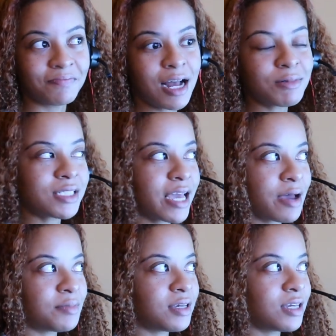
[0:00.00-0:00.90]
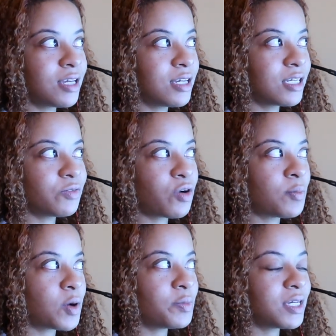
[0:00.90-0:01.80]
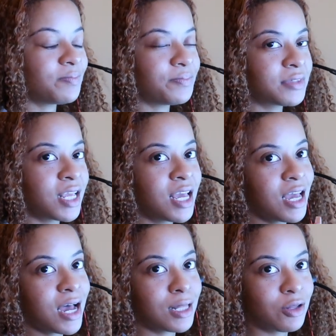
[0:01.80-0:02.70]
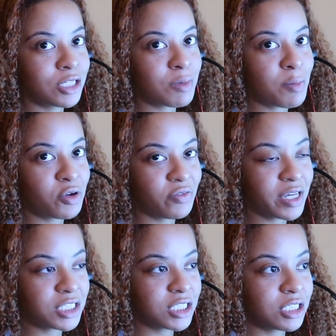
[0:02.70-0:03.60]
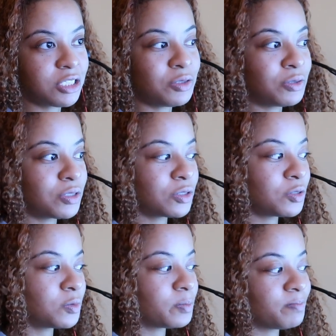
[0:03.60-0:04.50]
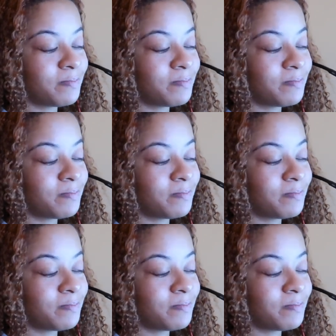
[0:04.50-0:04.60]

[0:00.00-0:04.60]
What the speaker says: I'm just happy because for a moment, I lost my motivation to do YouTube.